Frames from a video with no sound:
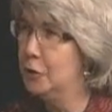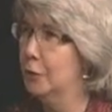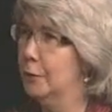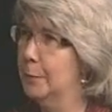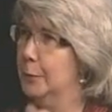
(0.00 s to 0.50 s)

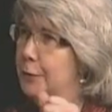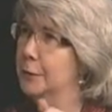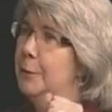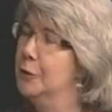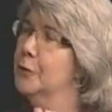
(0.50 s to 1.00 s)
shook the book
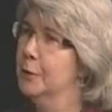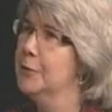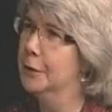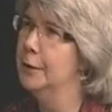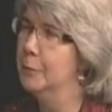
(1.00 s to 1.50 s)
to make sure there
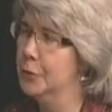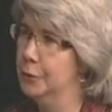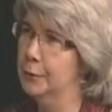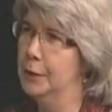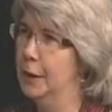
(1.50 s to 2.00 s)
wasn't any more story.